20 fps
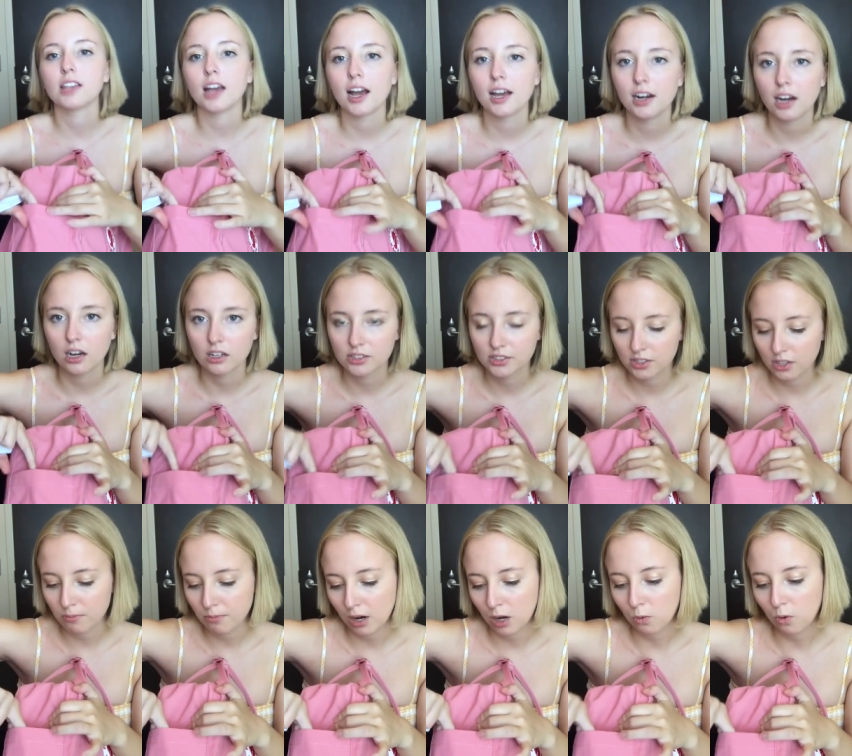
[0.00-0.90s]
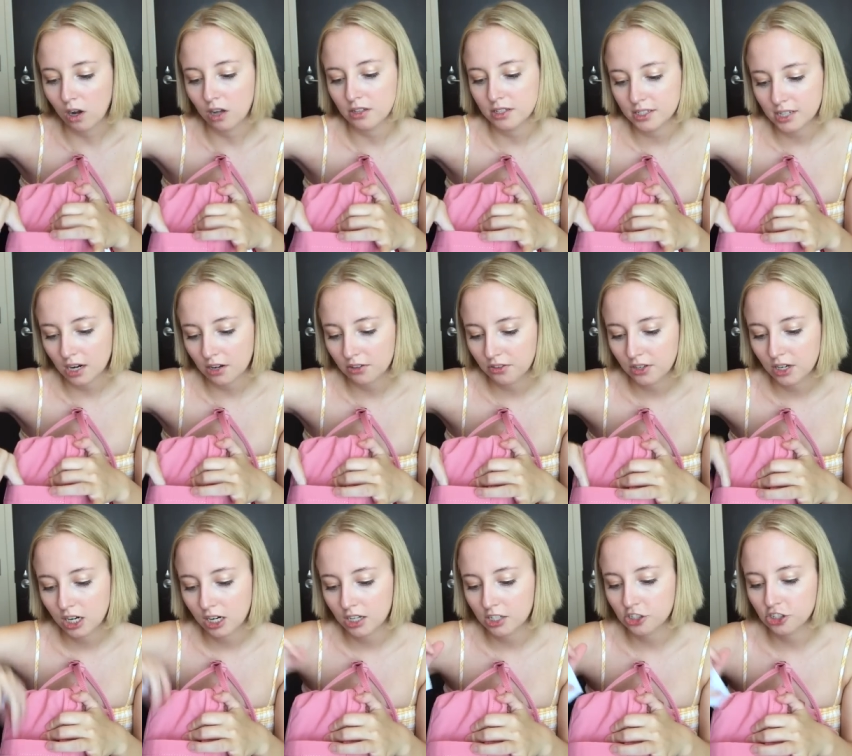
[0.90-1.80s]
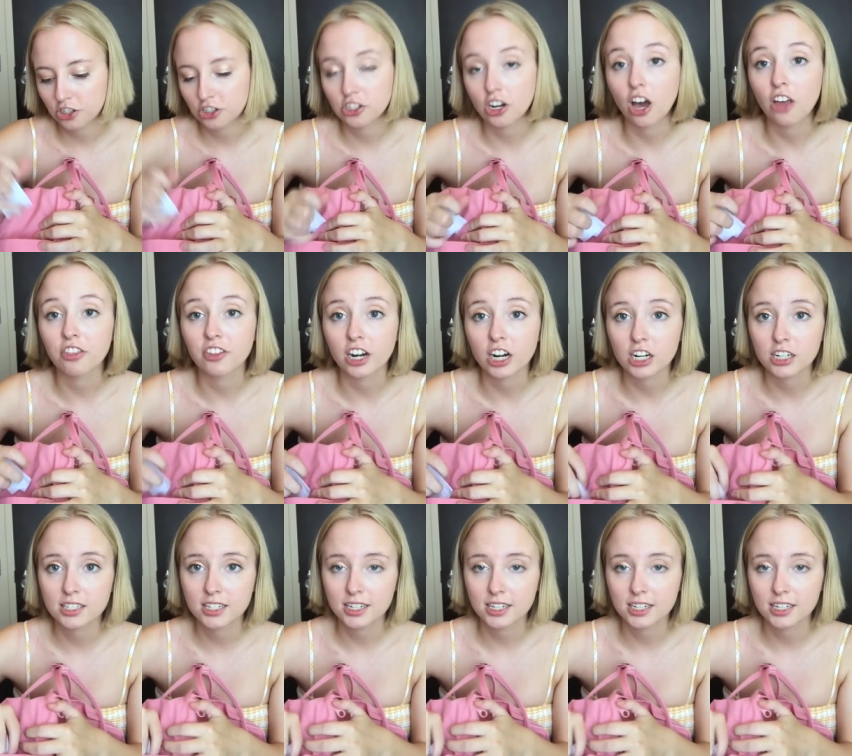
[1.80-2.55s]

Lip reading: side I'll slip my wallet down in there. It's just not there